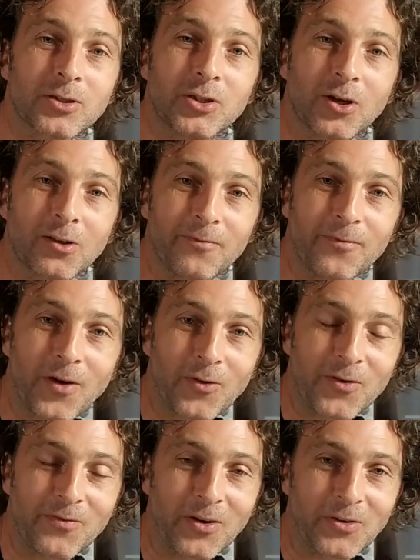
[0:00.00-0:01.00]
talk to you all
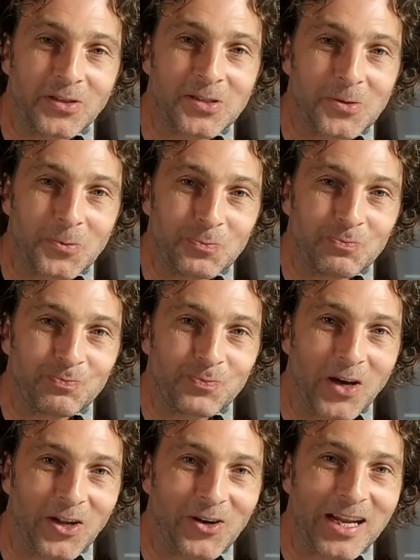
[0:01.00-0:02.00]
very, very soon.
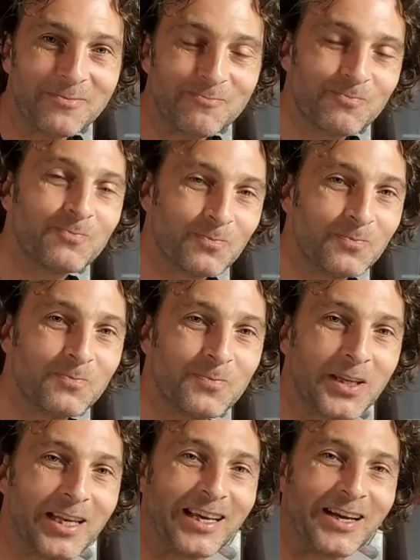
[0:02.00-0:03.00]
Alright?
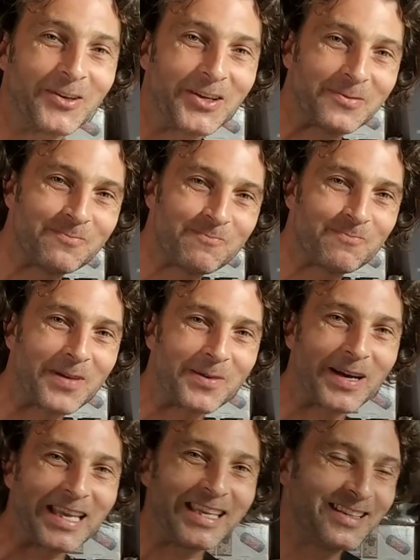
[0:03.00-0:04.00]
PD out.
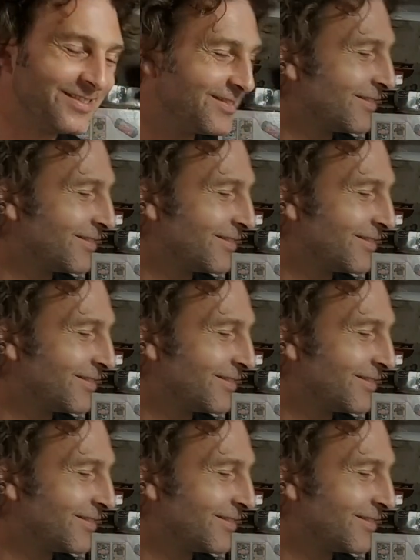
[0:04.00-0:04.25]
Bye-bye.